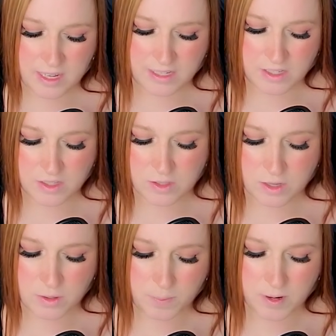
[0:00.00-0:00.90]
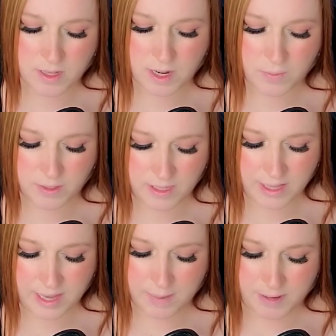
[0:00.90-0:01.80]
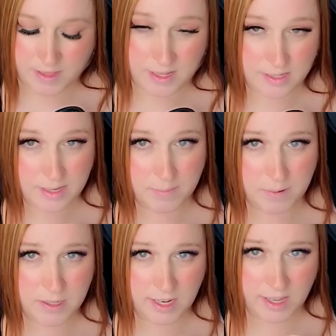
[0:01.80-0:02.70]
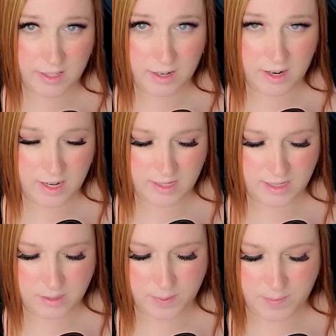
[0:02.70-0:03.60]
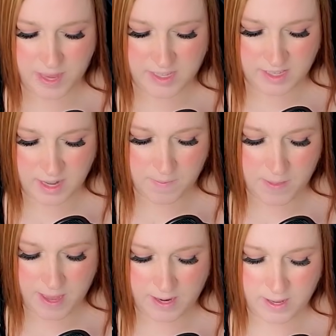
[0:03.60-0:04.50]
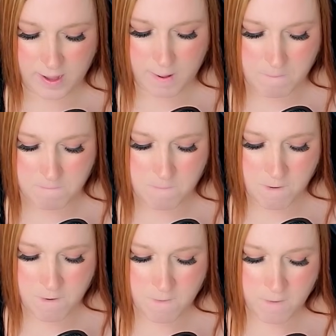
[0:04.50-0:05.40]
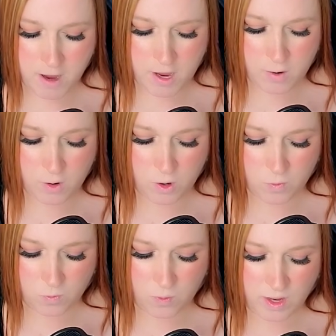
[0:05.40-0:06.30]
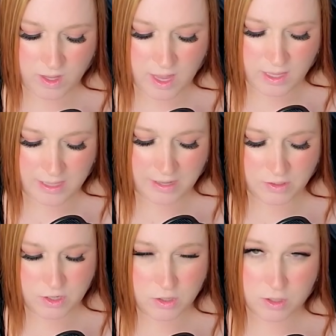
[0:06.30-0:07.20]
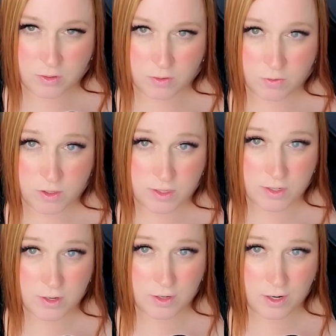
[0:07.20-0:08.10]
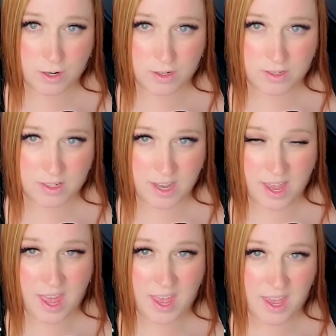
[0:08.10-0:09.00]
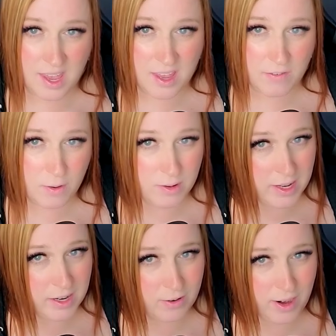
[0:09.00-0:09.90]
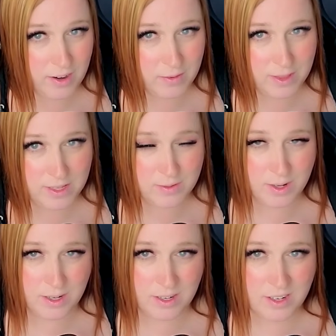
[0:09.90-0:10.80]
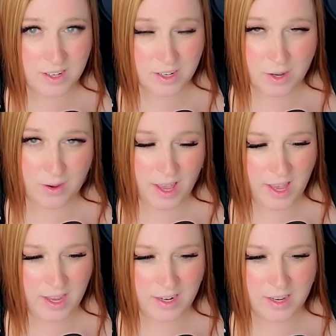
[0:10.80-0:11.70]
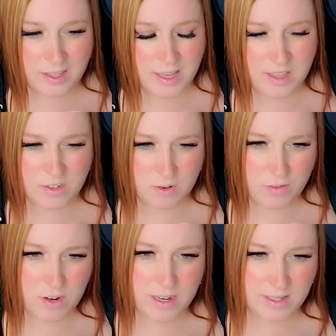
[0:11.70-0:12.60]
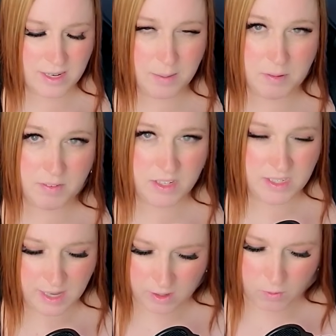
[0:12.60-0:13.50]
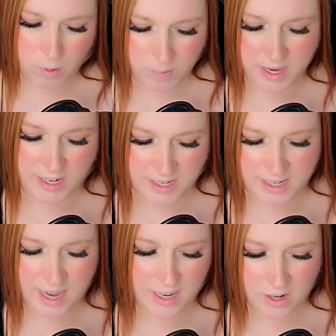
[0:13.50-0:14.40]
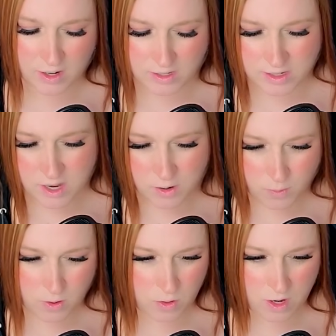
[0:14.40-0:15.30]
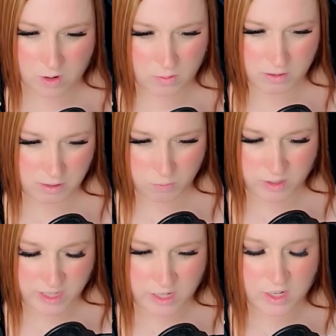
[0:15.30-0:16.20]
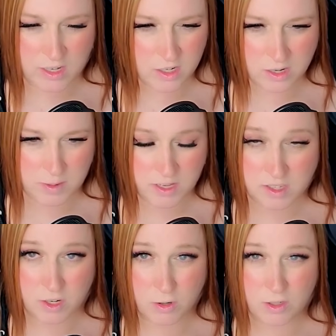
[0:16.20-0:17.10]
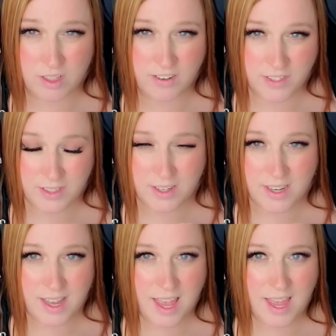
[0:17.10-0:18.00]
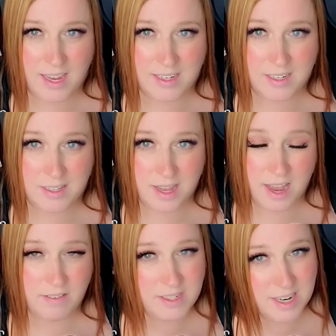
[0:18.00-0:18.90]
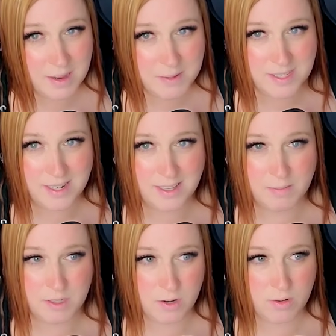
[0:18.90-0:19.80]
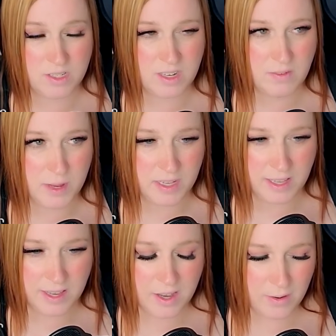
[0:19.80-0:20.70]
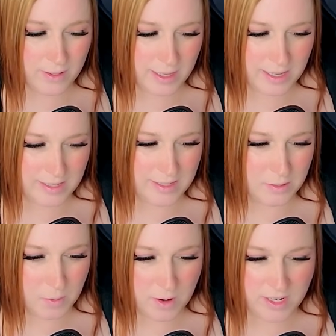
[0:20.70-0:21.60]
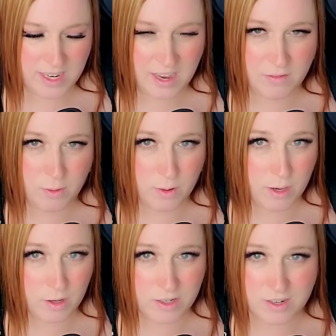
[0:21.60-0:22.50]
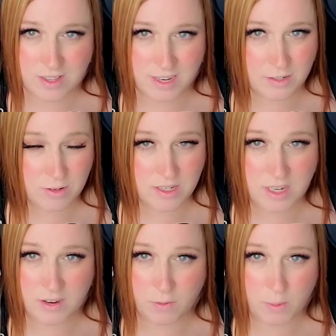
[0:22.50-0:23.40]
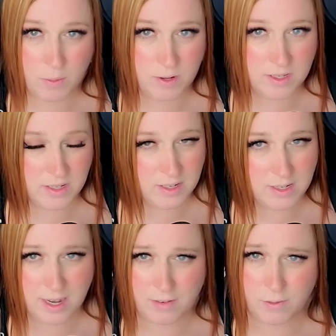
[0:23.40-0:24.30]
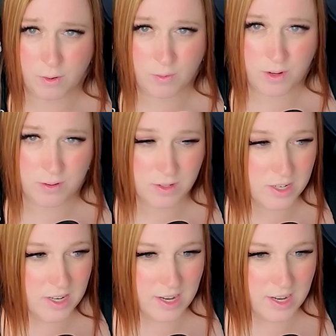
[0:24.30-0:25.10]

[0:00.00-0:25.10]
that's the part that I really like about this in particular is this makes that it really allows you to, for certain cards, say, hey, if you want to get creative with this one, go ahead. Like the Drifter has a couple of its like repeated attack cards that are like really good and you're going to be using your whole level, and they have diamonds on them. So instead of being like, well, I guess this is a boring attack 4, you could turn that into an attack 4 poison, an attack 4 wound,